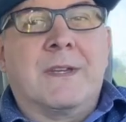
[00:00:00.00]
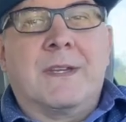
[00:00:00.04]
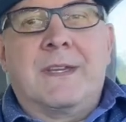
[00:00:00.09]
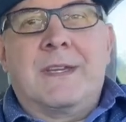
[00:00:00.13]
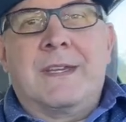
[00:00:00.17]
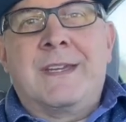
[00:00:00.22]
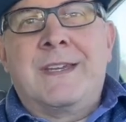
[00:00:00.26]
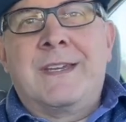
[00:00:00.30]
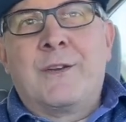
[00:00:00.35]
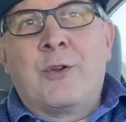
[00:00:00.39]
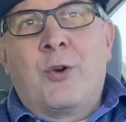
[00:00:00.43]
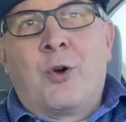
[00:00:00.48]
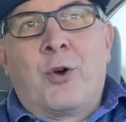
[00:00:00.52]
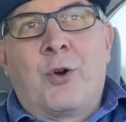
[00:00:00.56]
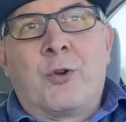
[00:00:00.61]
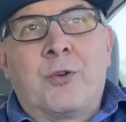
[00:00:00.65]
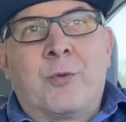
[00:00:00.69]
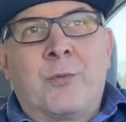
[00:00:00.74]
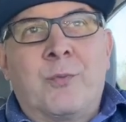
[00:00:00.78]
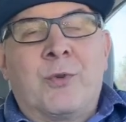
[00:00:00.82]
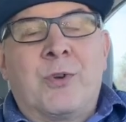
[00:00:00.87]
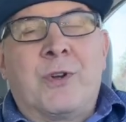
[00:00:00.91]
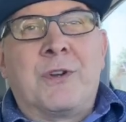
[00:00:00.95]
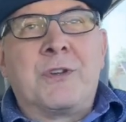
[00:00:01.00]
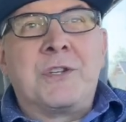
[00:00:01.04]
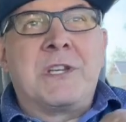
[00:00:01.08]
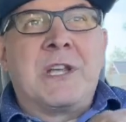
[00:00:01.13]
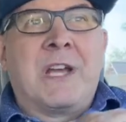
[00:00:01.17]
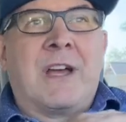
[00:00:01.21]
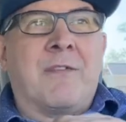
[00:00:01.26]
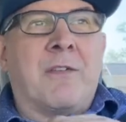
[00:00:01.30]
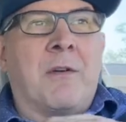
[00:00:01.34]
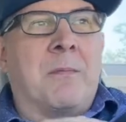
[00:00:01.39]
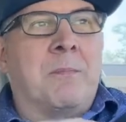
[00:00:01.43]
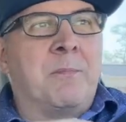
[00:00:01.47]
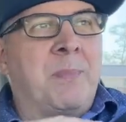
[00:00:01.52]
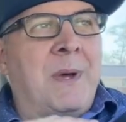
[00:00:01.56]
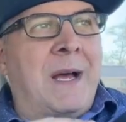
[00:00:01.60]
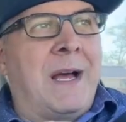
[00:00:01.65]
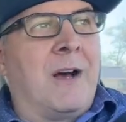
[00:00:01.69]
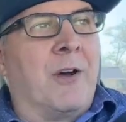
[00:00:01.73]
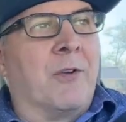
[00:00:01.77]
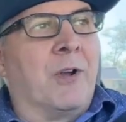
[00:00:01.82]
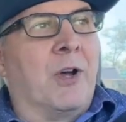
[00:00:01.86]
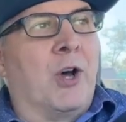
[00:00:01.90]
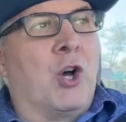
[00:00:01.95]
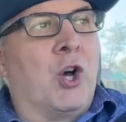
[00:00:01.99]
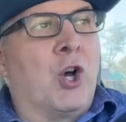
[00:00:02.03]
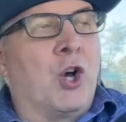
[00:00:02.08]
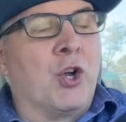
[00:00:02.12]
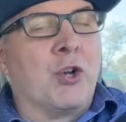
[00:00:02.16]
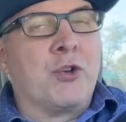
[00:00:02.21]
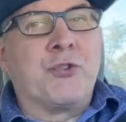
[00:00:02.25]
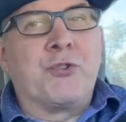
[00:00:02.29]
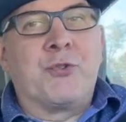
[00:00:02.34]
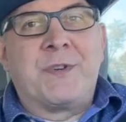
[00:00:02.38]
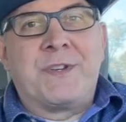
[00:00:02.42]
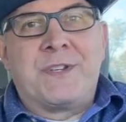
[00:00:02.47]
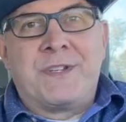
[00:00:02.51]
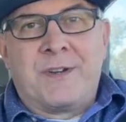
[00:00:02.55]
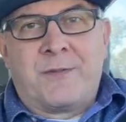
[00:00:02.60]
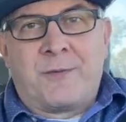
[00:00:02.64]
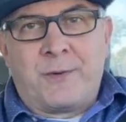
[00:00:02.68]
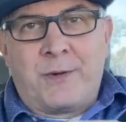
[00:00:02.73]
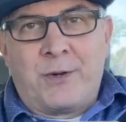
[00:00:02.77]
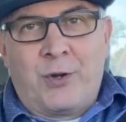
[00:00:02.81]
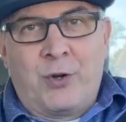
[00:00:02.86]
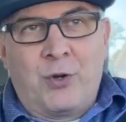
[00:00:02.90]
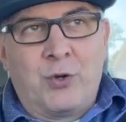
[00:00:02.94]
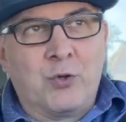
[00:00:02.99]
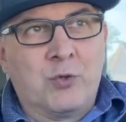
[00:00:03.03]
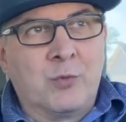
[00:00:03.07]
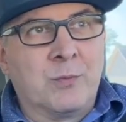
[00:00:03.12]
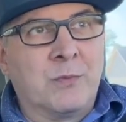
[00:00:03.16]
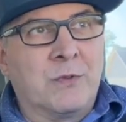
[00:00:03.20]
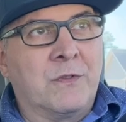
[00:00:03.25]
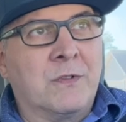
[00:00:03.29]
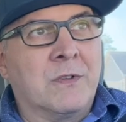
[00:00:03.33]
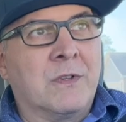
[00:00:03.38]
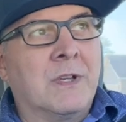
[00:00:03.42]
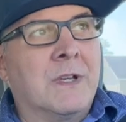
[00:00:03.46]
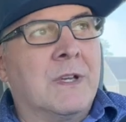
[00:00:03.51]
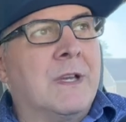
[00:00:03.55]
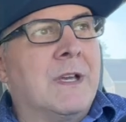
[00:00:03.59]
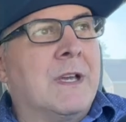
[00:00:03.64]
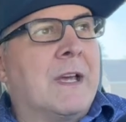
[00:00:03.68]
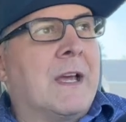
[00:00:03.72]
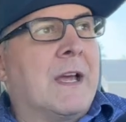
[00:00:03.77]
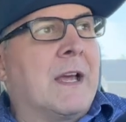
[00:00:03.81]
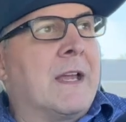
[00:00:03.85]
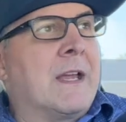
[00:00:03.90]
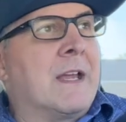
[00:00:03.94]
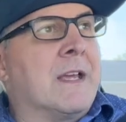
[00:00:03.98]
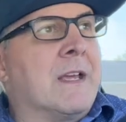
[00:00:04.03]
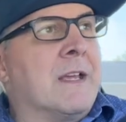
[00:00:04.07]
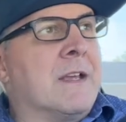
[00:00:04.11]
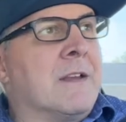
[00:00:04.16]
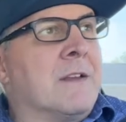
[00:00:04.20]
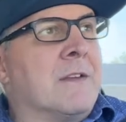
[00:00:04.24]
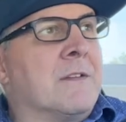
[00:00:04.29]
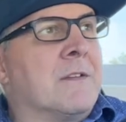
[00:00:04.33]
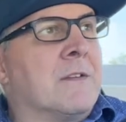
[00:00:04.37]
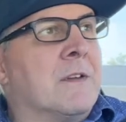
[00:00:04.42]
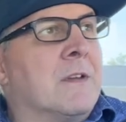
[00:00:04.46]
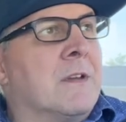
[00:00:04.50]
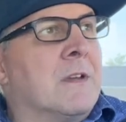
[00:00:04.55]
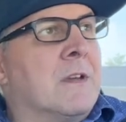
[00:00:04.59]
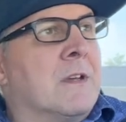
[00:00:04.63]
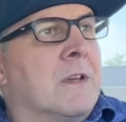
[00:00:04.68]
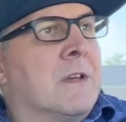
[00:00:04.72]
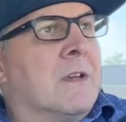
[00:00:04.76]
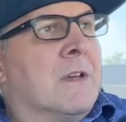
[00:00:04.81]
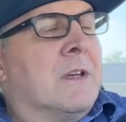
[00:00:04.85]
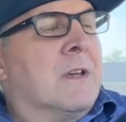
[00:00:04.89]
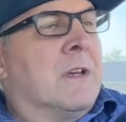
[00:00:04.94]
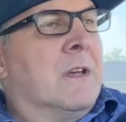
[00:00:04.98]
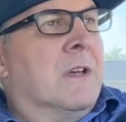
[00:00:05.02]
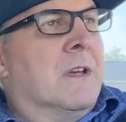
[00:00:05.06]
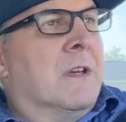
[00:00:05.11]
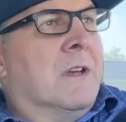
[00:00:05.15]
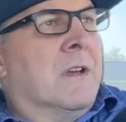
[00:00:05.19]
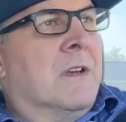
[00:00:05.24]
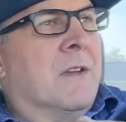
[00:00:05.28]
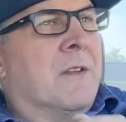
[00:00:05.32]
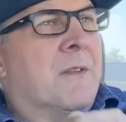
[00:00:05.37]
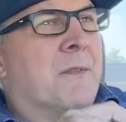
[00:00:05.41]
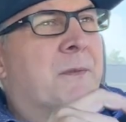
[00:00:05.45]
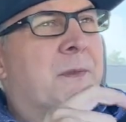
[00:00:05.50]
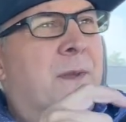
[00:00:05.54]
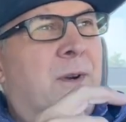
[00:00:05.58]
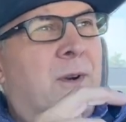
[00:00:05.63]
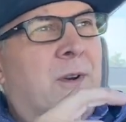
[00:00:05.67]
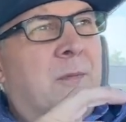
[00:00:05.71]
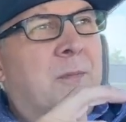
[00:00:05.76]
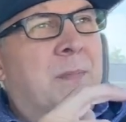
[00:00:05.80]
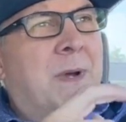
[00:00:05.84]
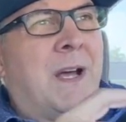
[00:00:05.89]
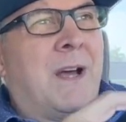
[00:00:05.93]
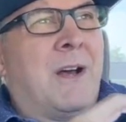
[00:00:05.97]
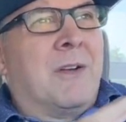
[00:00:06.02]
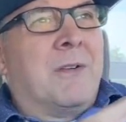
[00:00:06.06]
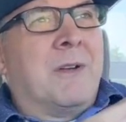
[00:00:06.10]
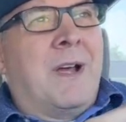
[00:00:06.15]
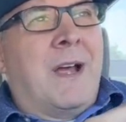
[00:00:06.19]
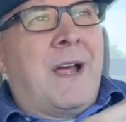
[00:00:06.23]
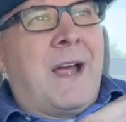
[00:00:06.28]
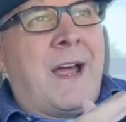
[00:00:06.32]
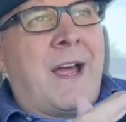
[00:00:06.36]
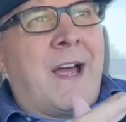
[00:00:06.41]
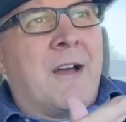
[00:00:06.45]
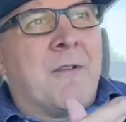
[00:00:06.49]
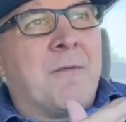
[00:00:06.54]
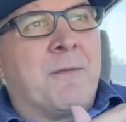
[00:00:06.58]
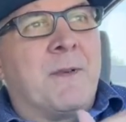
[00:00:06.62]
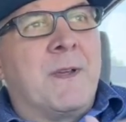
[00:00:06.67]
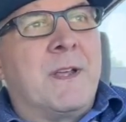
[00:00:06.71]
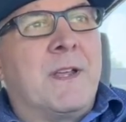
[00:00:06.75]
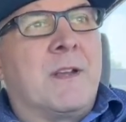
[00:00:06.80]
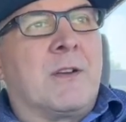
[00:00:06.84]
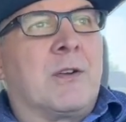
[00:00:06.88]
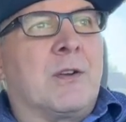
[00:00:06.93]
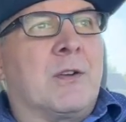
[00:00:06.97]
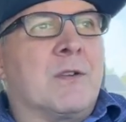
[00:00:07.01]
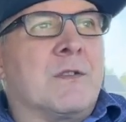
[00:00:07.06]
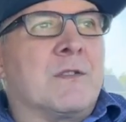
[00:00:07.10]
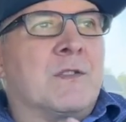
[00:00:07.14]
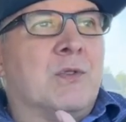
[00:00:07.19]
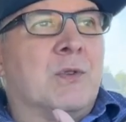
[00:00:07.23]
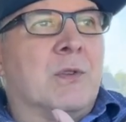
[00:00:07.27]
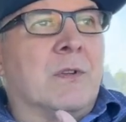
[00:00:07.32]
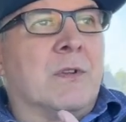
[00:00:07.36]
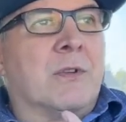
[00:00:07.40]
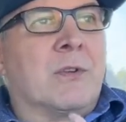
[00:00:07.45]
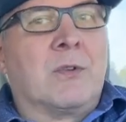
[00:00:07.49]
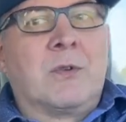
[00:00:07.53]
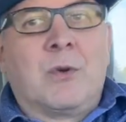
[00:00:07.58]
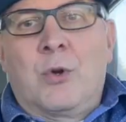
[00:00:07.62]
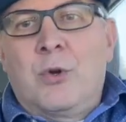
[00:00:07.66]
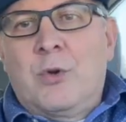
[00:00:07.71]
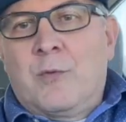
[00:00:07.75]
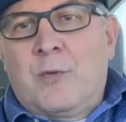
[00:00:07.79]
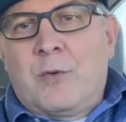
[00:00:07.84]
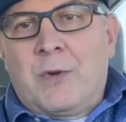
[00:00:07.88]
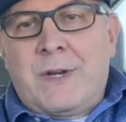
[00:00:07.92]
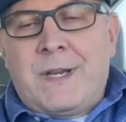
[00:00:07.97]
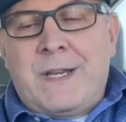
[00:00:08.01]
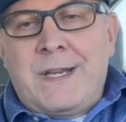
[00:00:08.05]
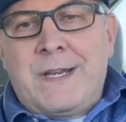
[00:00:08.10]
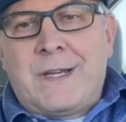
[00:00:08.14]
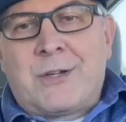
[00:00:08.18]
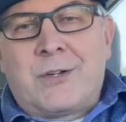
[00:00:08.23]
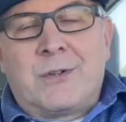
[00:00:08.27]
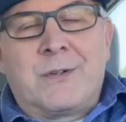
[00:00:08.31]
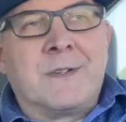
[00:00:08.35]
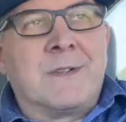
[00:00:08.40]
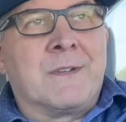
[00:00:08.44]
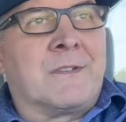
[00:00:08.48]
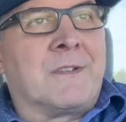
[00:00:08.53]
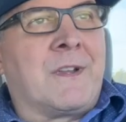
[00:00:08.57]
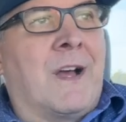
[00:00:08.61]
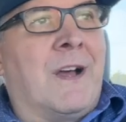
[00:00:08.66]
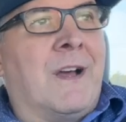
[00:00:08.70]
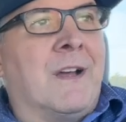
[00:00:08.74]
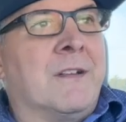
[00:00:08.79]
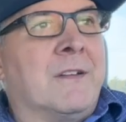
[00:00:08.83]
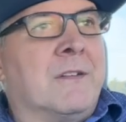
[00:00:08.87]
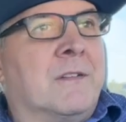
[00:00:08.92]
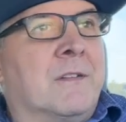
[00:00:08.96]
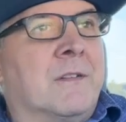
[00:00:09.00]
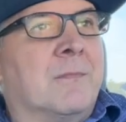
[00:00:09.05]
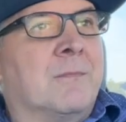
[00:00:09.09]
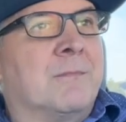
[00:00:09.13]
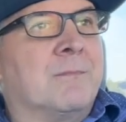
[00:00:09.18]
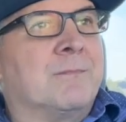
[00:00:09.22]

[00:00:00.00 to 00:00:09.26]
In Autumn Run, you have about 100 different homes, and they're about a half acre to a little over an acre in size.